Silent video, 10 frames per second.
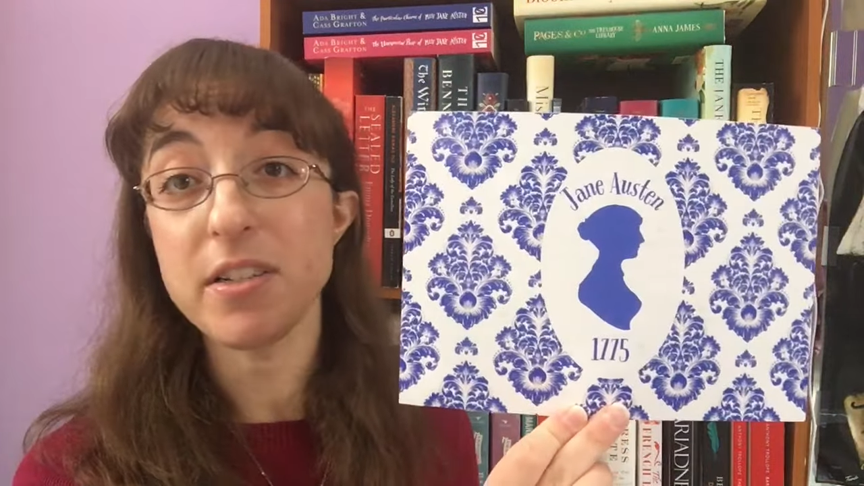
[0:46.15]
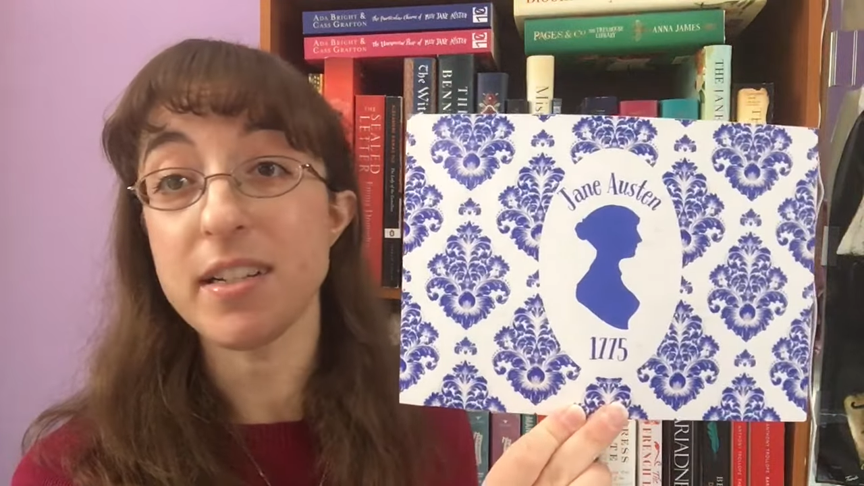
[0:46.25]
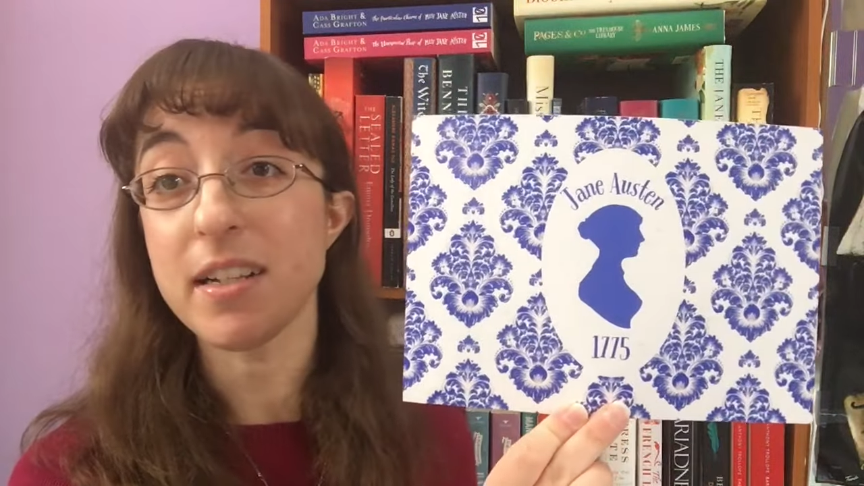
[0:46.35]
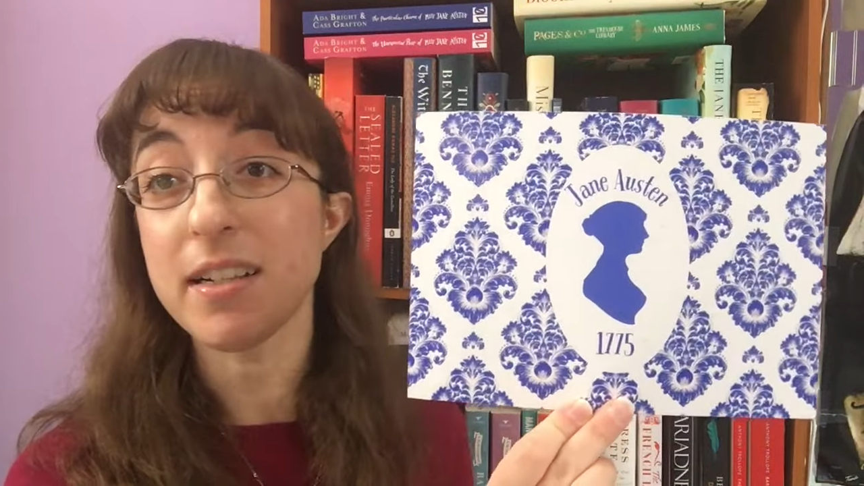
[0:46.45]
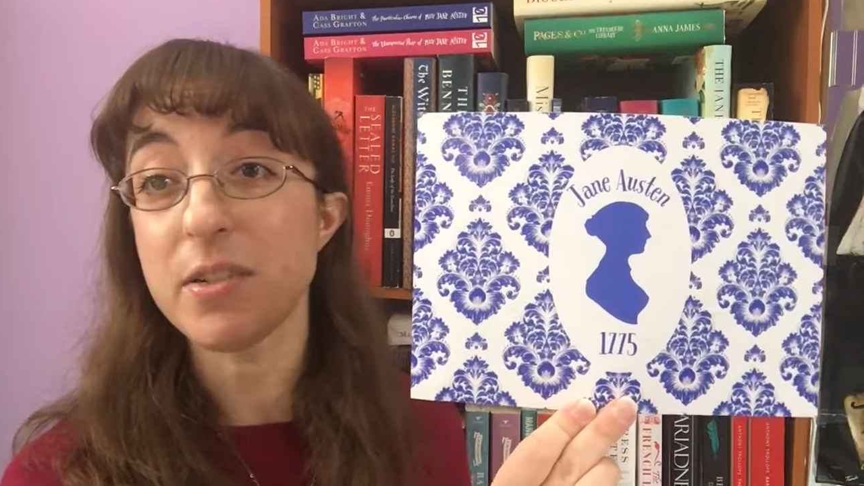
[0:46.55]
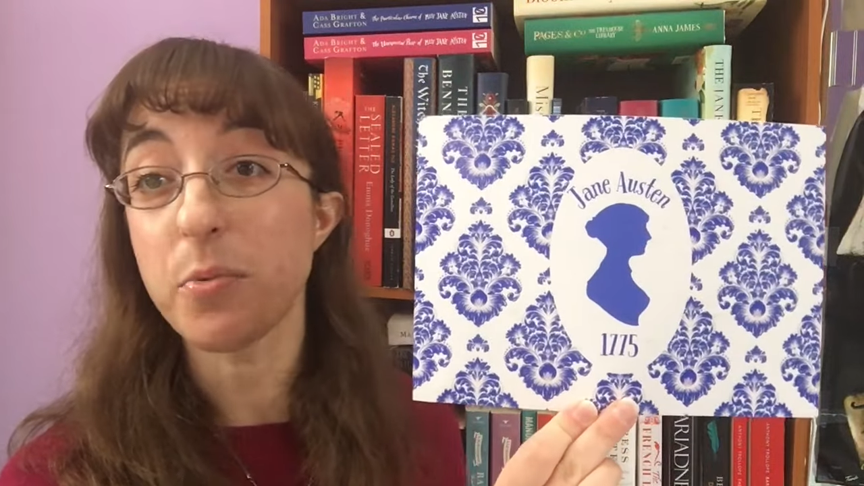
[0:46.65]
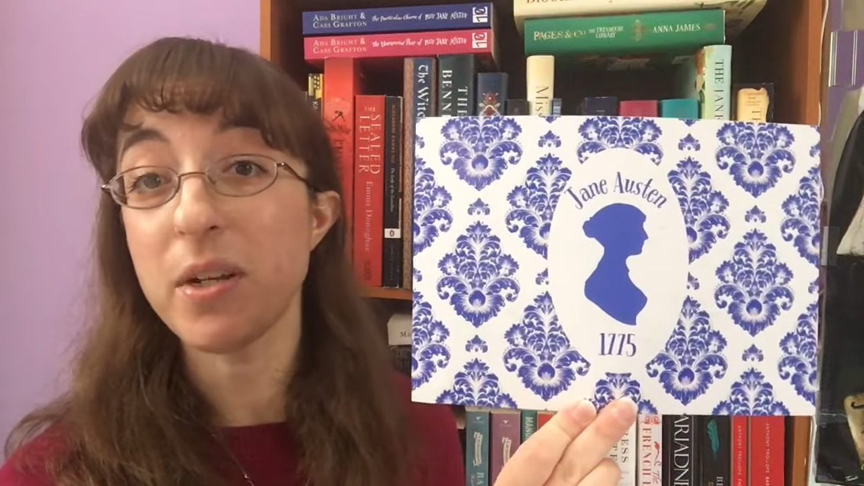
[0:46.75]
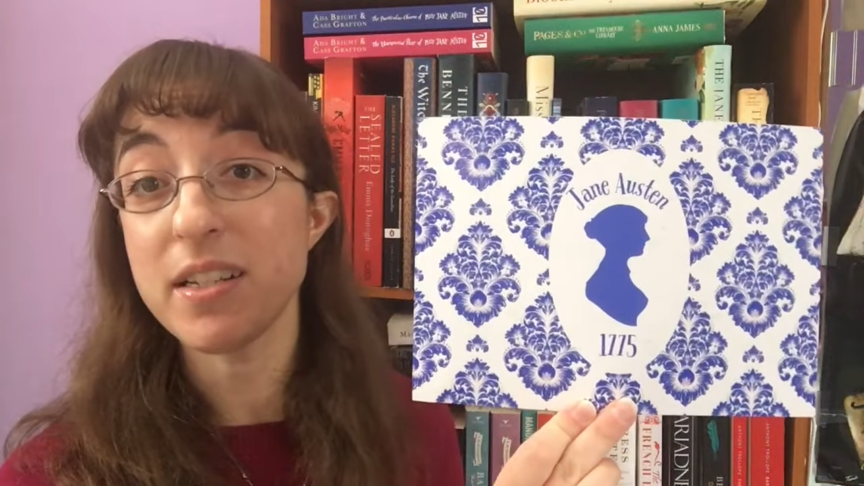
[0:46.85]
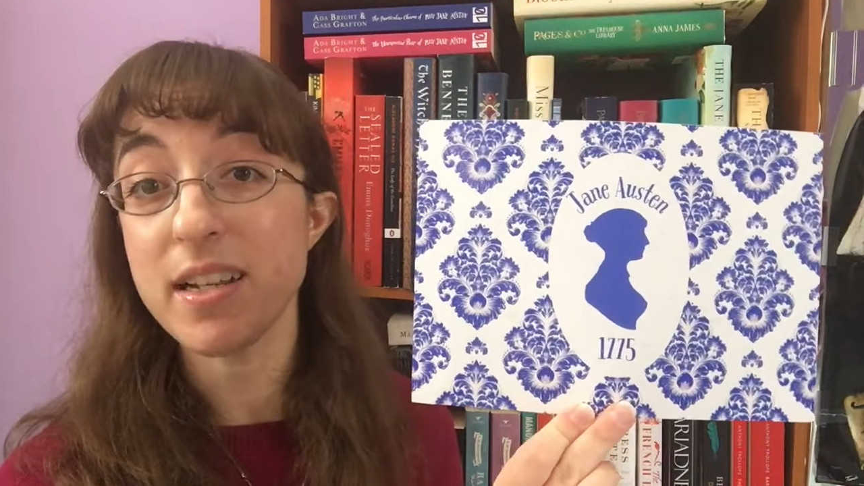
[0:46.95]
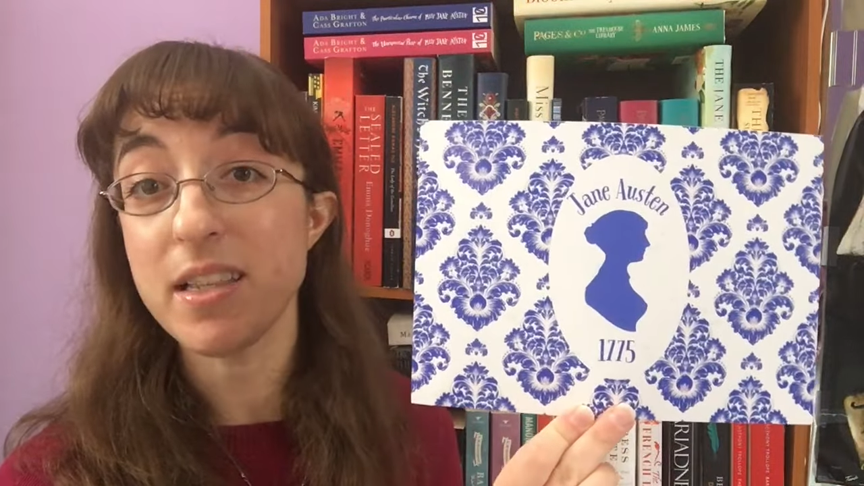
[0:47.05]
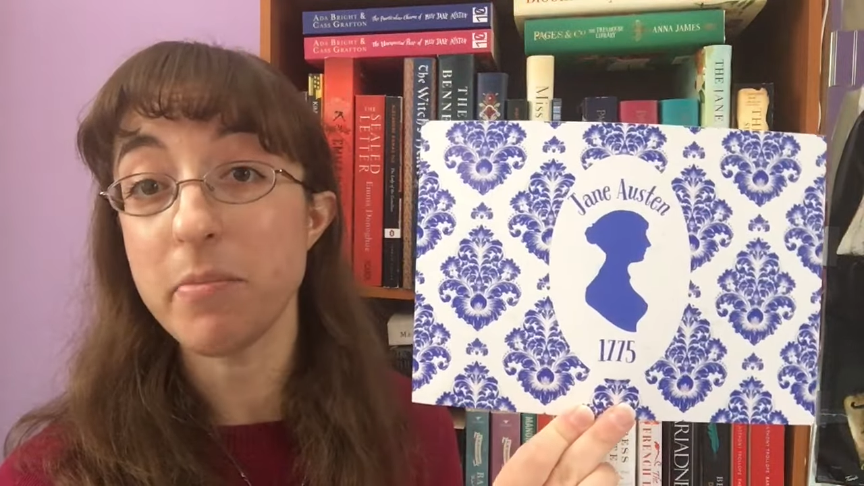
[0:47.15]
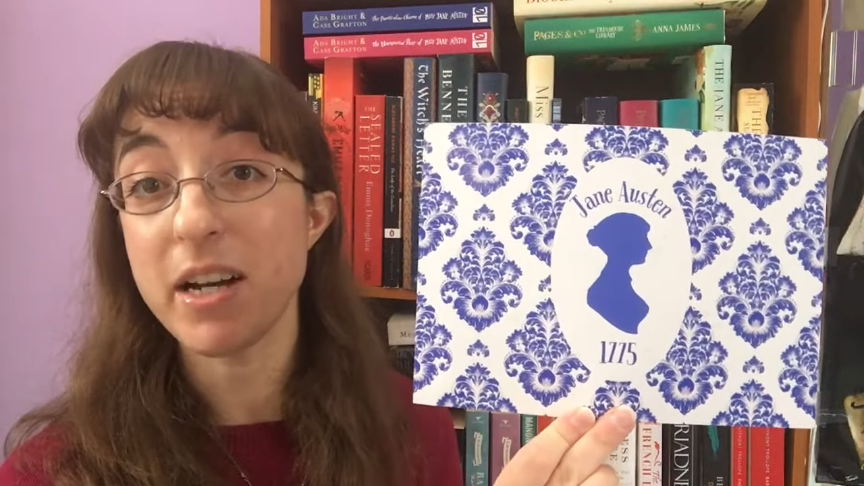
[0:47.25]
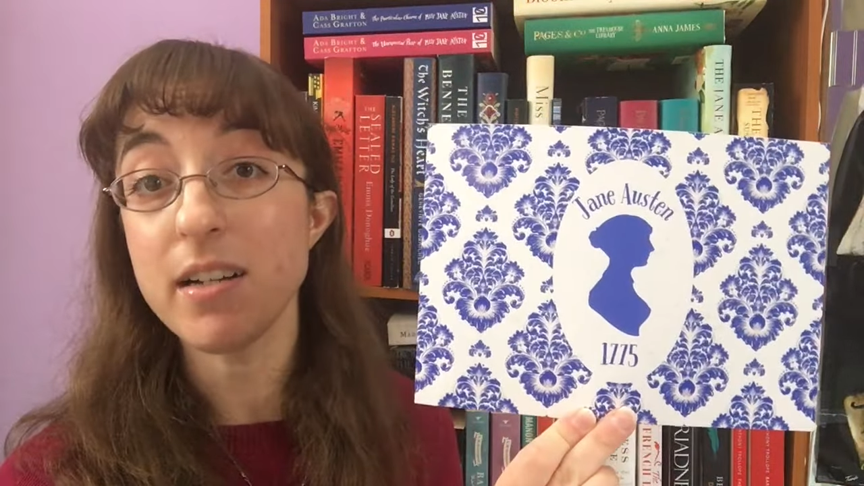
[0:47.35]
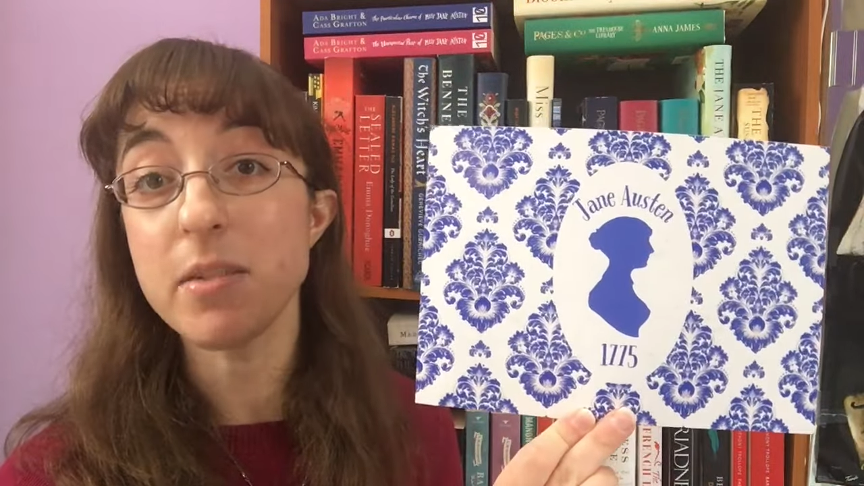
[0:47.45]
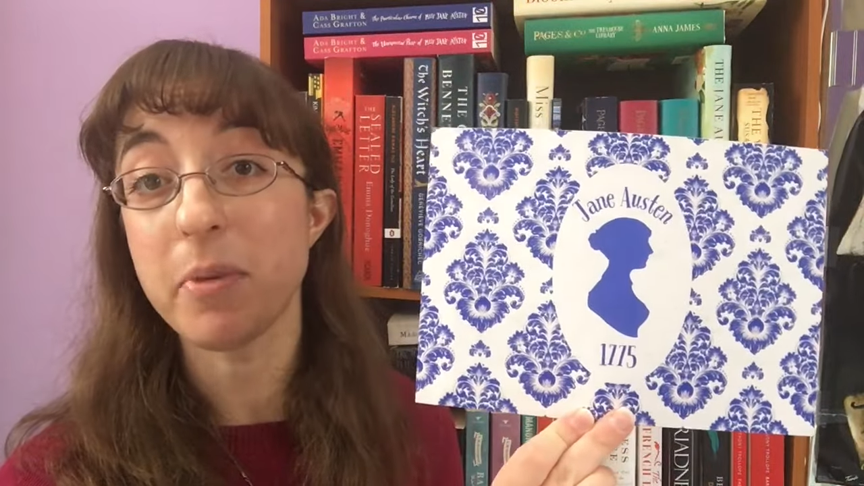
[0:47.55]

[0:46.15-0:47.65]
to tell us what's in the box,